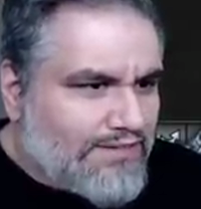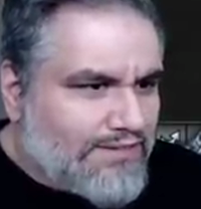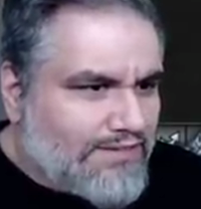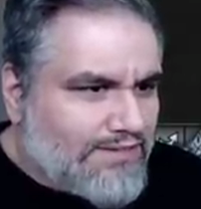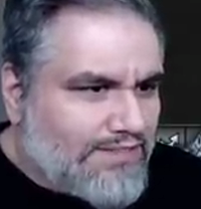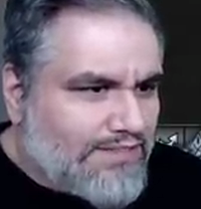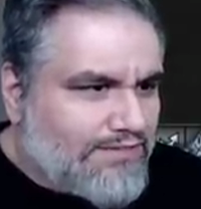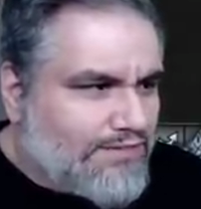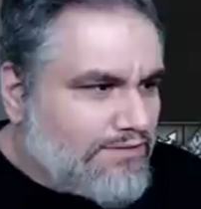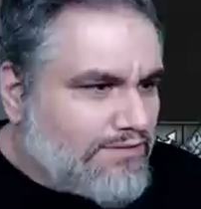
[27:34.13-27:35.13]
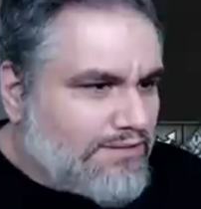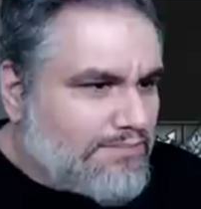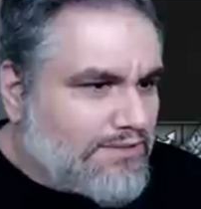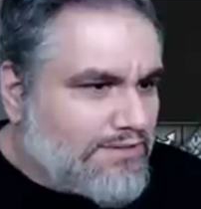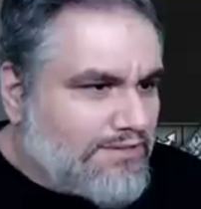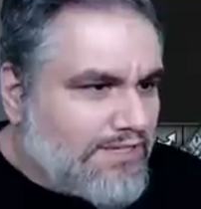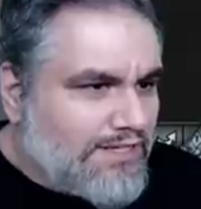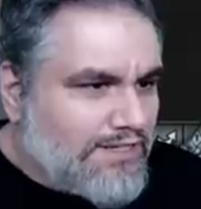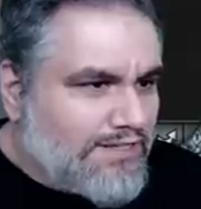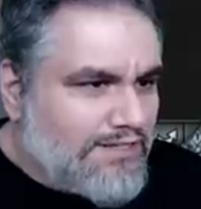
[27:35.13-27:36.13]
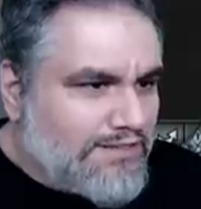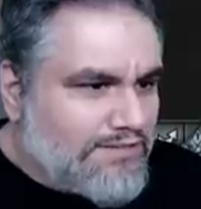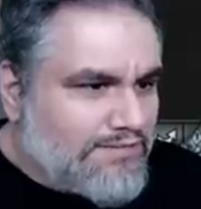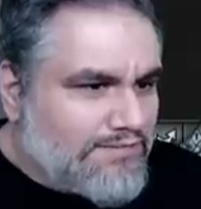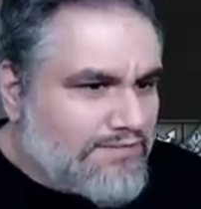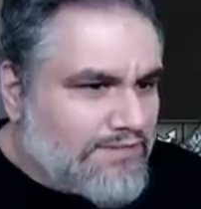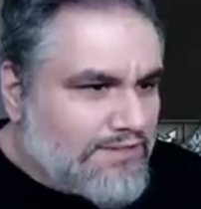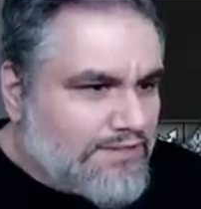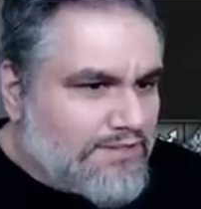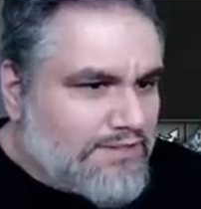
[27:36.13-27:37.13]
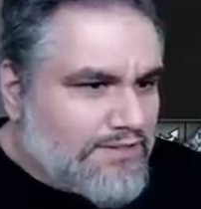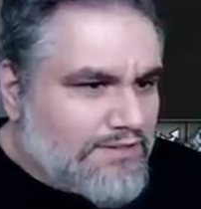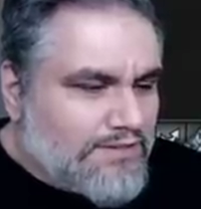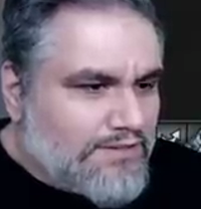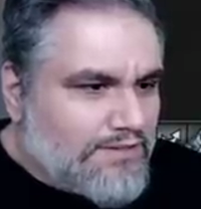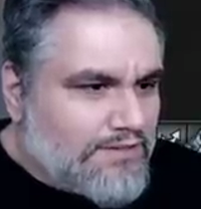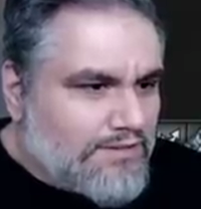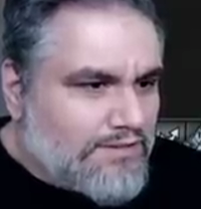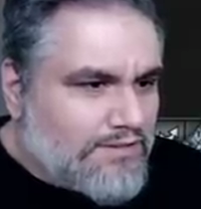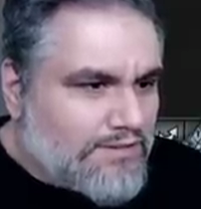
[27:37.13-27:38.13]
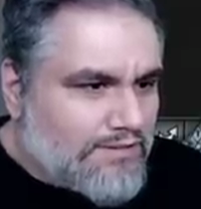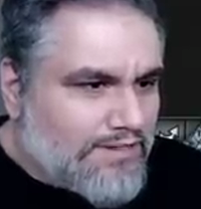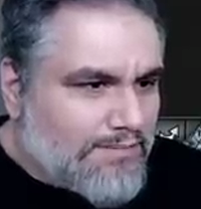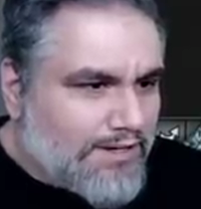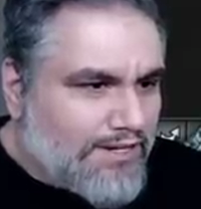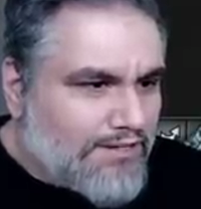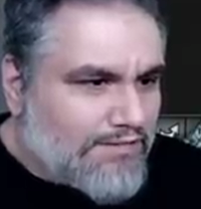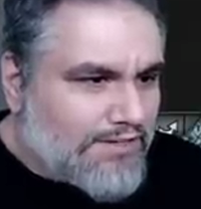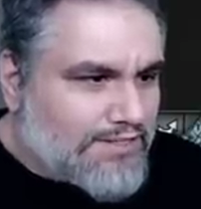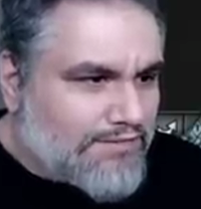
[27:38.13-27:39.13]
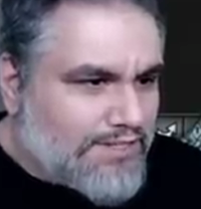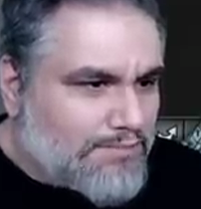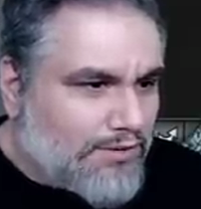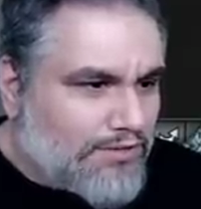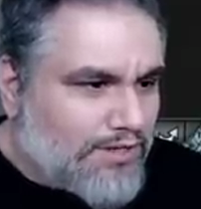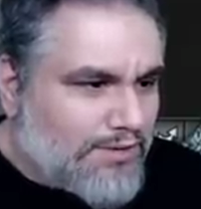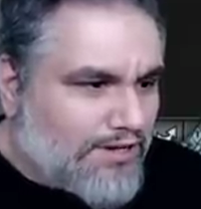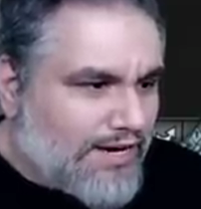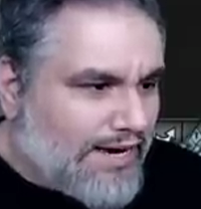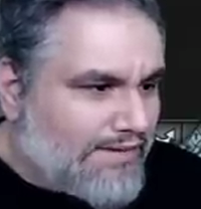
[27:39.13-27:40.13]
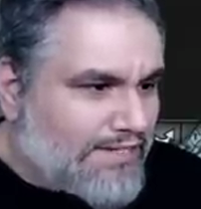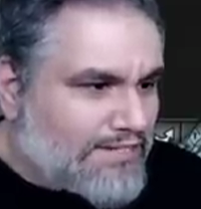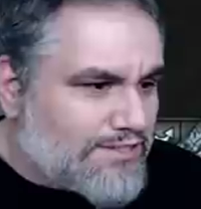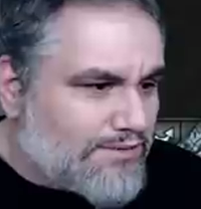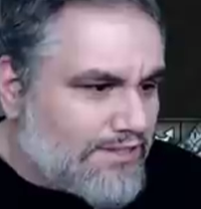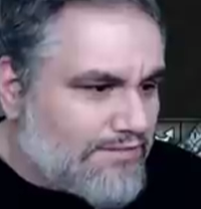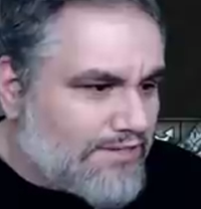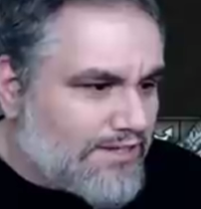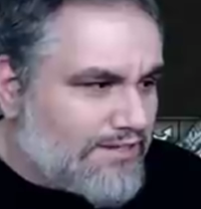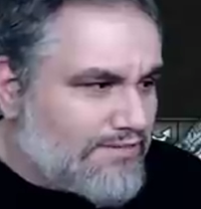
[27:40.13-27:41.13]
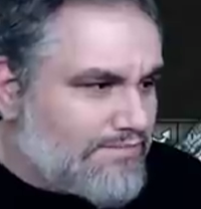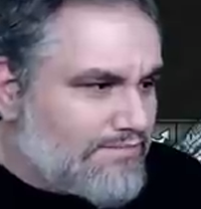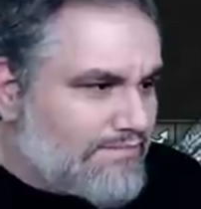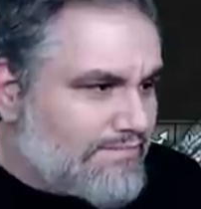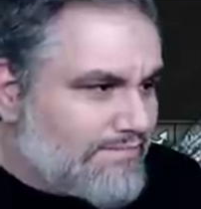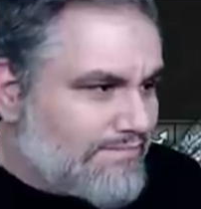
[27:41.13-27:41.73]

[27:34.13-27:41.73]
Hold on for one more day. Well, you don't care about grudge. I don't care about either of these. If these both go in your hand, that's totally fine. Yeah.